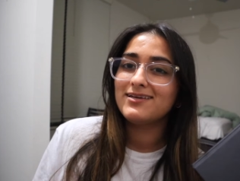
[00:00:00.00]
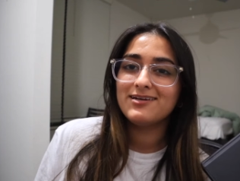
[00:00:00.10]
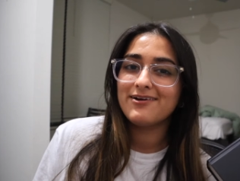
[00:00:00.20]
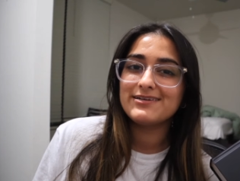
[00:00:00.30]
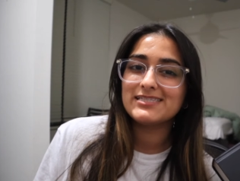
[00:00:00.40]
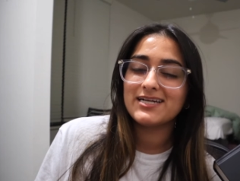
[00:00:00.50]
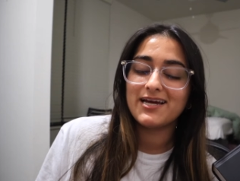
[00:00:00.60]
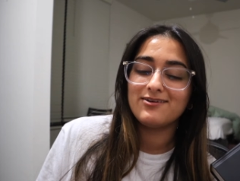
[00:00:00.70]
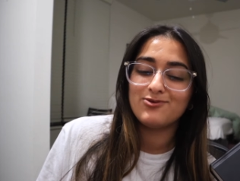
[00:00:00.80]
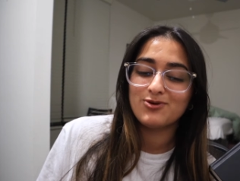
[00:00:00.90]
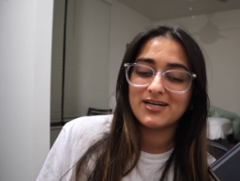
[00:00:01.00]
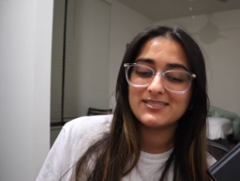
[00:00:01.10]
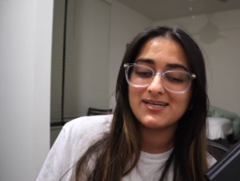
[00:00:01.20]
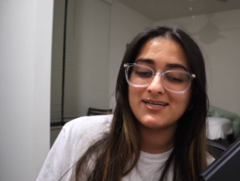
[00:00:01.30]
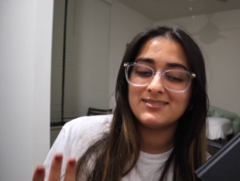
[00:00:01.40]
you know how I said I had homework
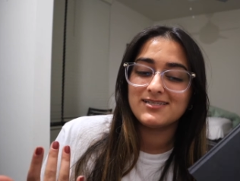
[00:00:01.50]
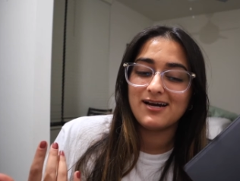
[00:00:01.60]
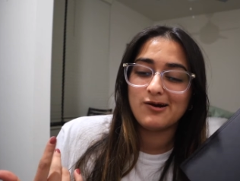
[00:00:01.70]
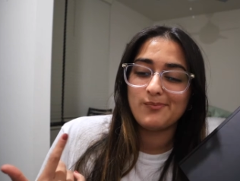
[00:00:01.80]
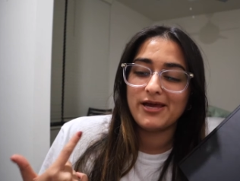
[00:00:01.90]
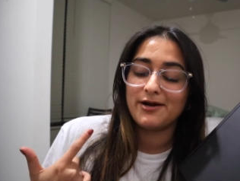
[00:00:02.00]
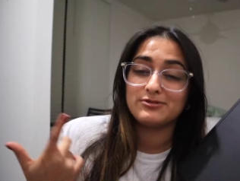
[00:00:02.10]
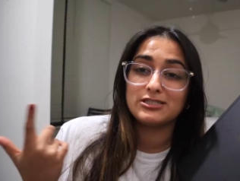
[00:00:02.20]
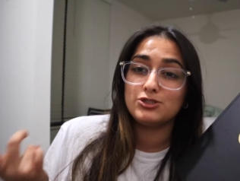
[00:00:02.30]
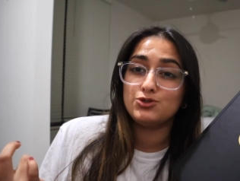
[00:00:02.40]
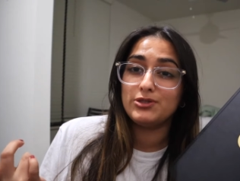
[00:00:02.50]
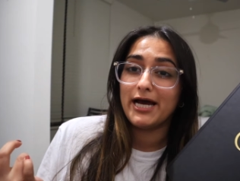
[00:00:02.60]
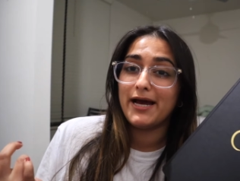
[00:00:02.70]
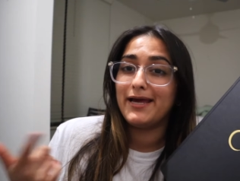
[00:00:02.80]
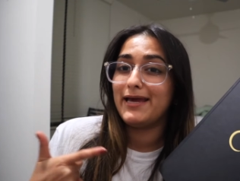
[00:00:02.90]
assigned um, and I was going to do
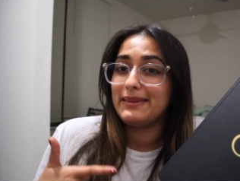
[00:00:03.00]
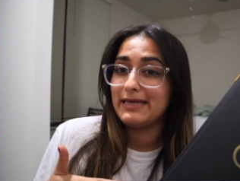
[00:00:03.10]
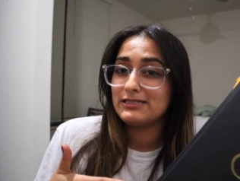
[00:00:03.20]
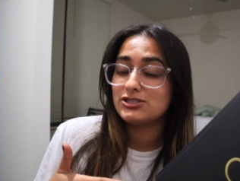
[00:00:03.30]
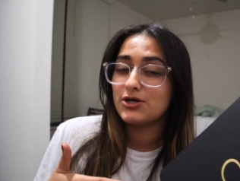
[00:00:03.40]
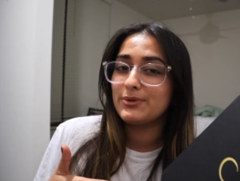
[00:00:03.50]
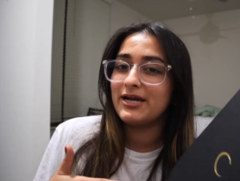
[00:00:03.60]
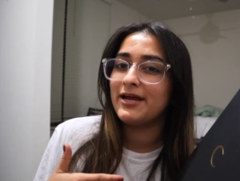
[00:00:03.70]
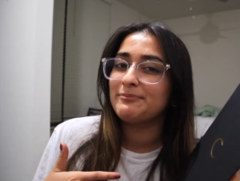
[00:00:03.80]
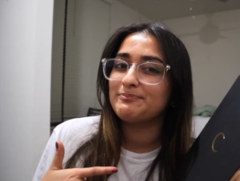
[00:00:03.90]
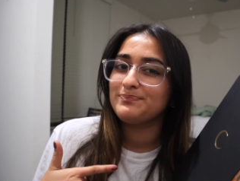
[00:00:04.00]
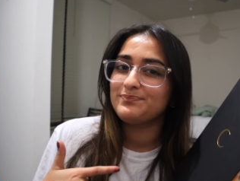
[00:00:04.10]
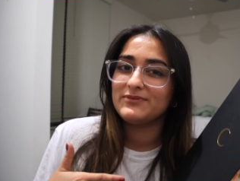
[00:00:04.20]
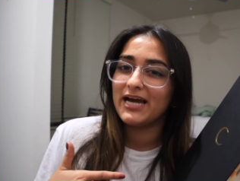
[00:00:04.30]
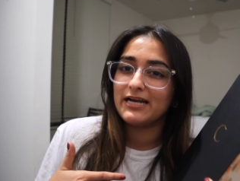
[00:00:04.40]
that and then start reading?
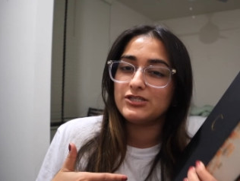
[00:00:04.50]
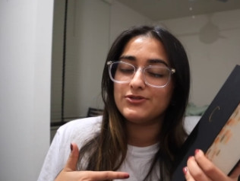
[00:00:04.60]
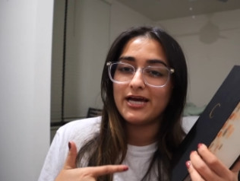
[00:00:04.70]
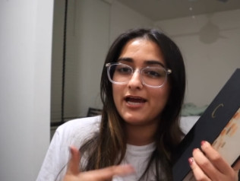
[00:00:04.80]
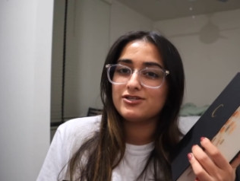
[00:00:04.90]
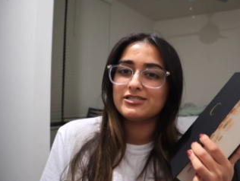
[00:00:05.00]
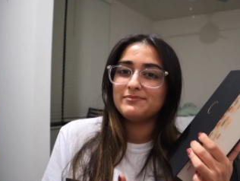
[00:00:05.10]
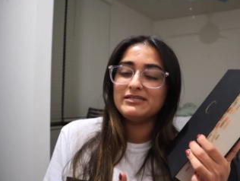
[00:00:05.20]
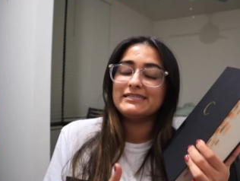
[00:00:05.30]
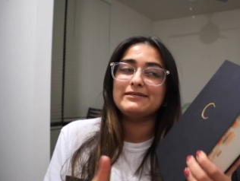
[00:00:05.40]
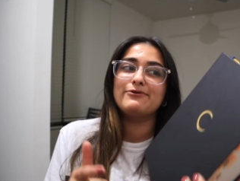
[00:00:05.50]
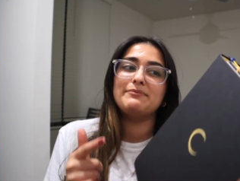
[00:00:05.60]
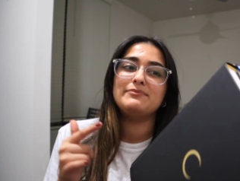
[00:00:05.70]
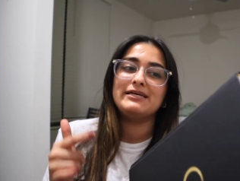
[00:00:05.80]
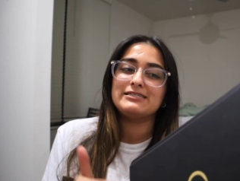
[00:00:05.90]
Yeah, I didn't do that. I just immediately
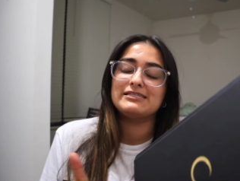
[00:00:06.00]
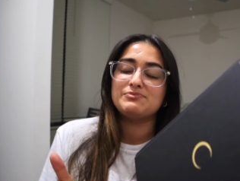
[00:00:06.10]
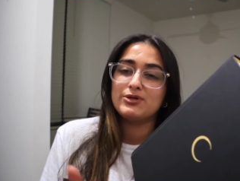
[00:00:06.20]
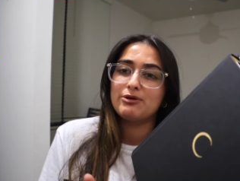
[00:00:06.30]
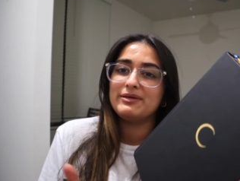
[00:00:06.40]
went into this book